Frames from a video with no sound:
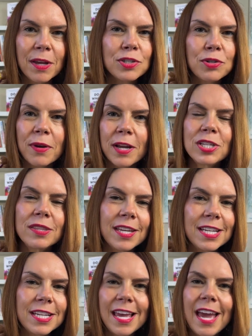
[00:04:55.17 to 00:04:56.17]
direction that
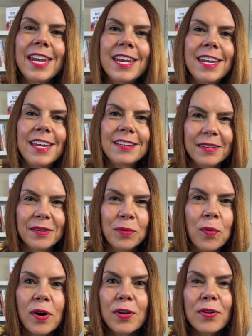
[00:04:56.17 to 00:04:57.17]
it's headed in.
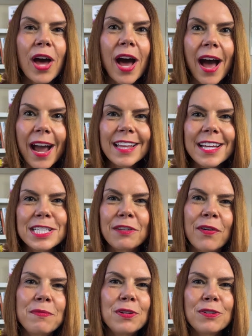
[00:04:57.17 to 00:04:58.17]
What are the highlights
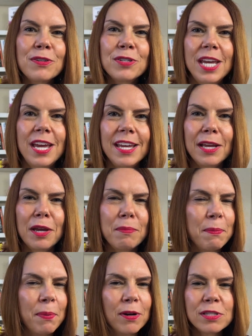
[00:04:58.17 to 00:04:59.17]
from your day? It could be
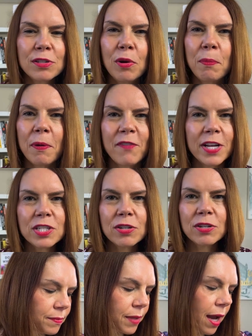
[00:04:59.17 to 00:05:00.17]
personal, professional.